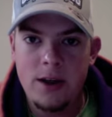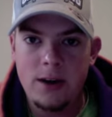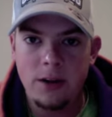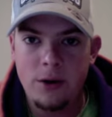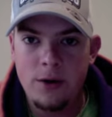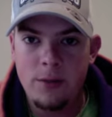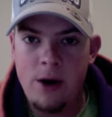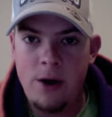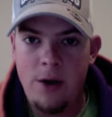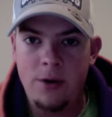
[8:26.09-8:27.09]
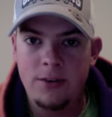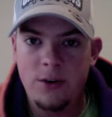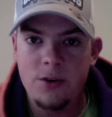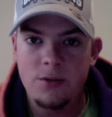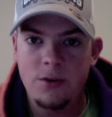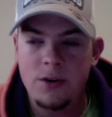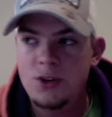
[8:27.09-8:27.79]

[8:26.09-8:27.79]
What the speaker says: to learn about how to search for a